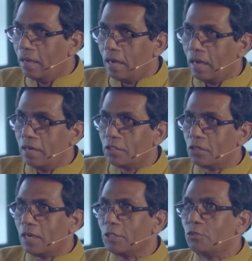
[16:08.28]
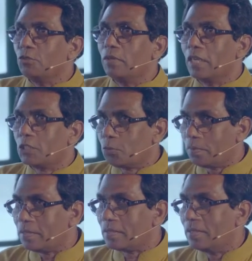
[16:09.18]
I'll try to
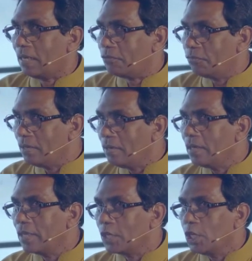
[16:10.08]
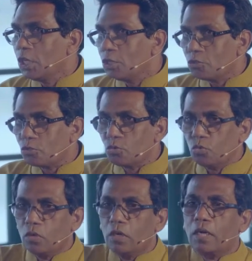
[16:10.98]
express that feeling
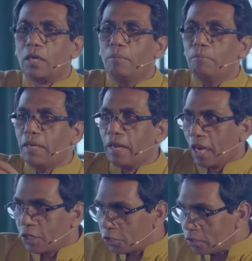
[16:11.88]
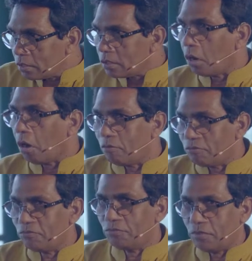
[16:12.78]
through a combination
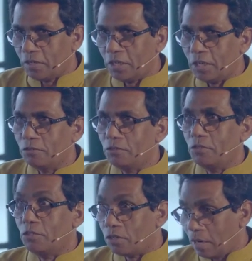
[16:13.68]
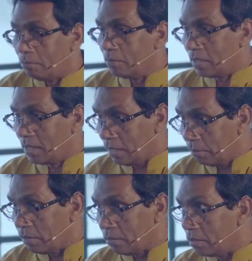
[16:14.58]
of drum
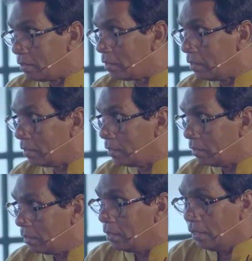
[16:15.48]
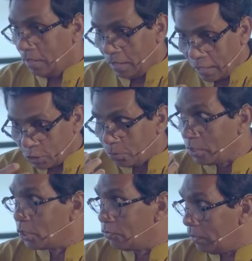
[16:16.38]
syllables
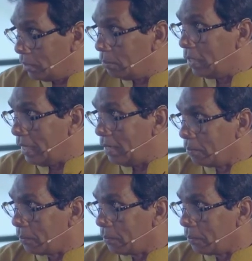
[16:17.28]
expressed verbally